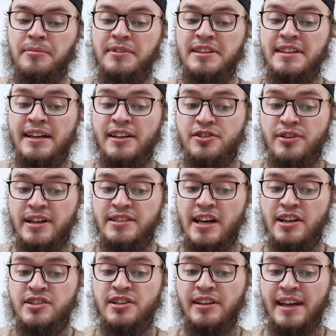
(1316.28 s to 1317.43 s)
did a
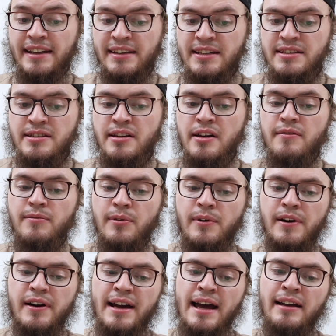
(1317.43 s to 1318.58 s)
transaction like this
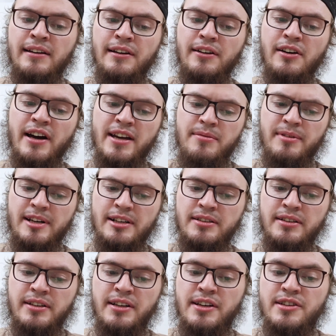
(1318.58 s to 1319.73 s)
for Ahlul Khaybar.
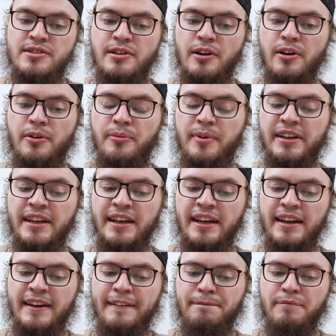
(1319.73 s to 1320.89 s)
So when
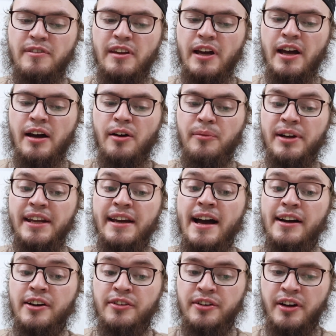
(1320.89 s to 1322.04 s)
he
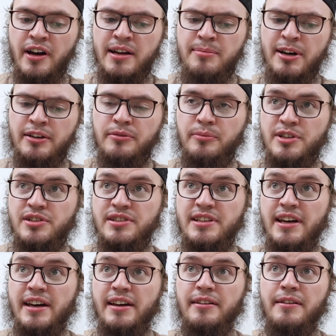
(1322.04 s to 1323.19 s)
conquered Khaybar, which is
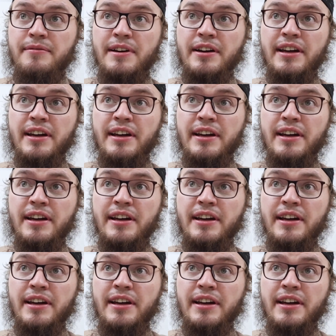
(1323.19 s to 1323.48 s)
a very